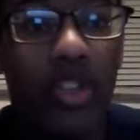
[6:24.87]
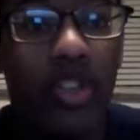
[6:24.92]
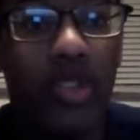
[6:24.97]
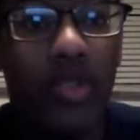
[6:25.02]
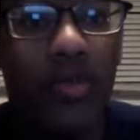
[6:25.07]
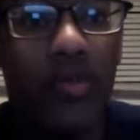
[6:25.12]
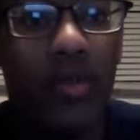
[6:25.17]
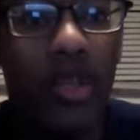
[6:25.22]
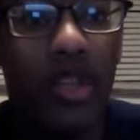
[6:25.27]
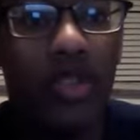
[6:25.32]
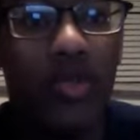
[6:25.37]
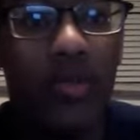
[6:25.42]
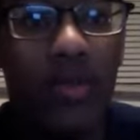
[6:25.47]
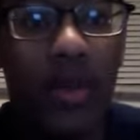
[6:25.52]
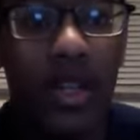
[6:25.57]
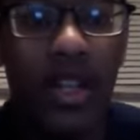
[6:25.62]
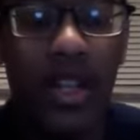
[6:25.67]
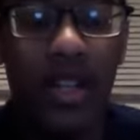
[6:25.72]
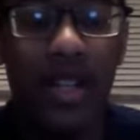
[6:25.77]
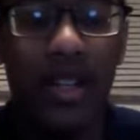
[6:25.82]
Hood, Peter
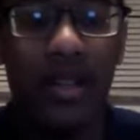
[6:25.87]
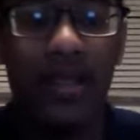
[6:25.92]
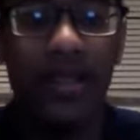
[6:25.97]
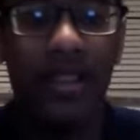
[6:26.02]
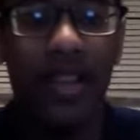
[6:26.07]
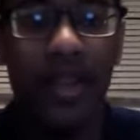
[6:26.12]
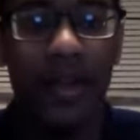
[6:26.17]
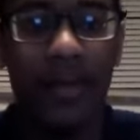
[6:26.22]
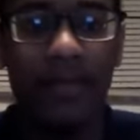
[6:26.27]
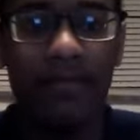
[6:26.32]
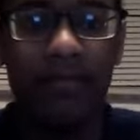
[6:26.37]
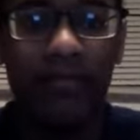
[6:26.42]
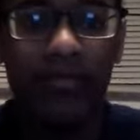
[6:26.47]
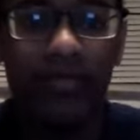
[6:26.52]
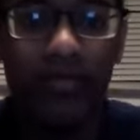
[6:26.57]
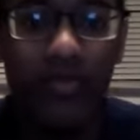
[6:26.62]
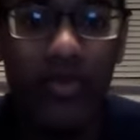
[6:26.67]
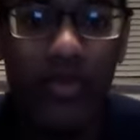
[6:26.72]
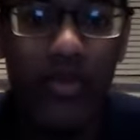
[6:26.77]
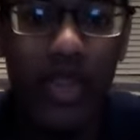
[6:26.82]
Pan. Like,
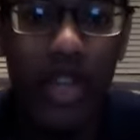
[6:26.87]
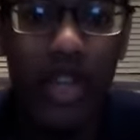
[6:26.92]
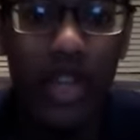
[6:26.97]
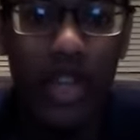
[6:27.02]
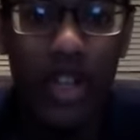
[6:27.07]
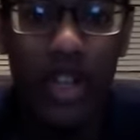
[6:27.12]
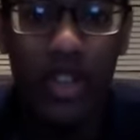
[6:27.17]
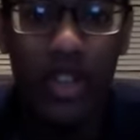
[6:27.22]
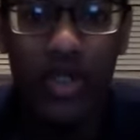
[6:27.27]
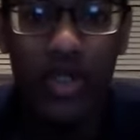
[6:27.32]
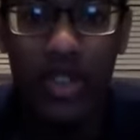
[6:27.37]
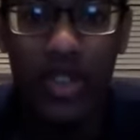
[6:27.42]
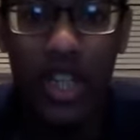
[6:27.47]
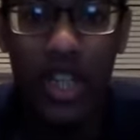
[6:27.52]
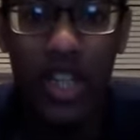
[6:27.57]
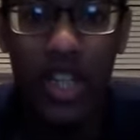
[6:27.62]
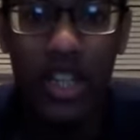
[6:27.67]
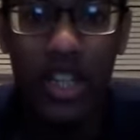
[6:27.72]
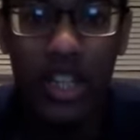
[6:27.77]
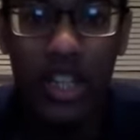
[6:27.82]
you
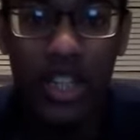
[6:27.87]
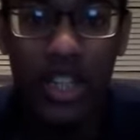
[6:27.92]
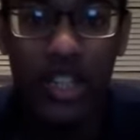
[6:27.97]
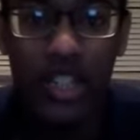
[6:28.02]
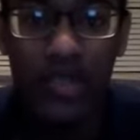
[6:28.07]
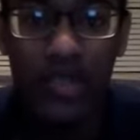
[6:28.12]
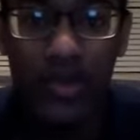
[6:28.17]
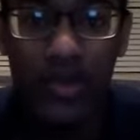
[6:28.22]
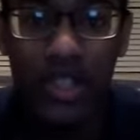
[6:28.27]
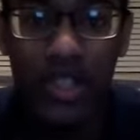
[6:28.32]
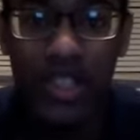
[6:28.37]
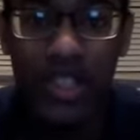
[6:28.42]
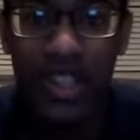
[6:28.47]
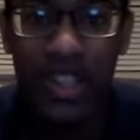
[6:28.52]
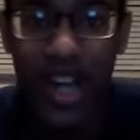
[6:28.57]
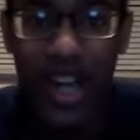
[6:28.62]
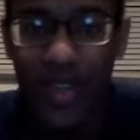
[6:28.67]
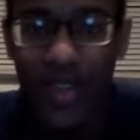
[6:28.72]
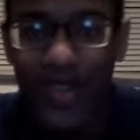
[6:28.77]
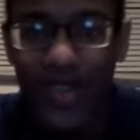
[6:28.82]
can't catch me.
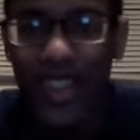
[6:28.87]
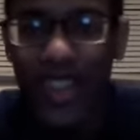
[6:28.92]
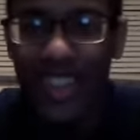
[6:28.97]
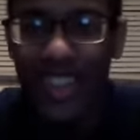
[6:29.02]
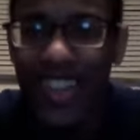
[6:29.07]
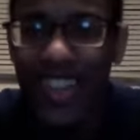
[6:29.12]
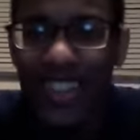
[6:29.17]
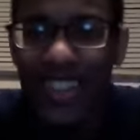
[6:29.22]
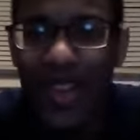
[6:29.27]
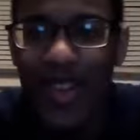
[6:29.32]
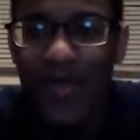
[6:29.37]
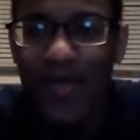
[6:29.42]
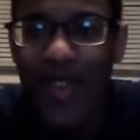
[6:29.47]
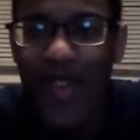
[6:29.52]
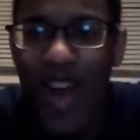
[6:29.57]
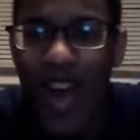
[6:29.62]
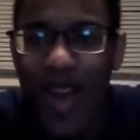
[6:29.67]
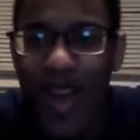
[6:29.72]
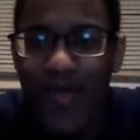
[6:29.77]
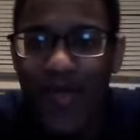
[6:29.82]
I'm the
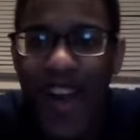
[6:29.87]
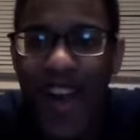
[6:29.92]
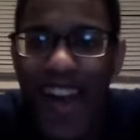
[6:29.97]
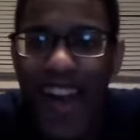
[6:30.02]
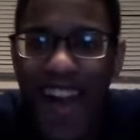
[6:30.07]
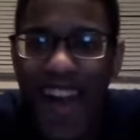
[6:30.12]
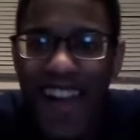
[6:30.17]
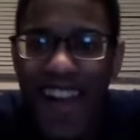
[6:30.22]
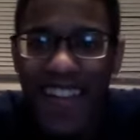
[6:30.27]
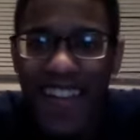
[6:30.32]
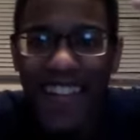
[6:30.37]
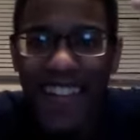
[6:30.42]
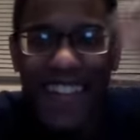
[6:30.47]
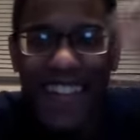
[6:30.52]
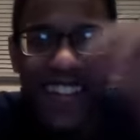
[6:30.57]
Gingerbread Man!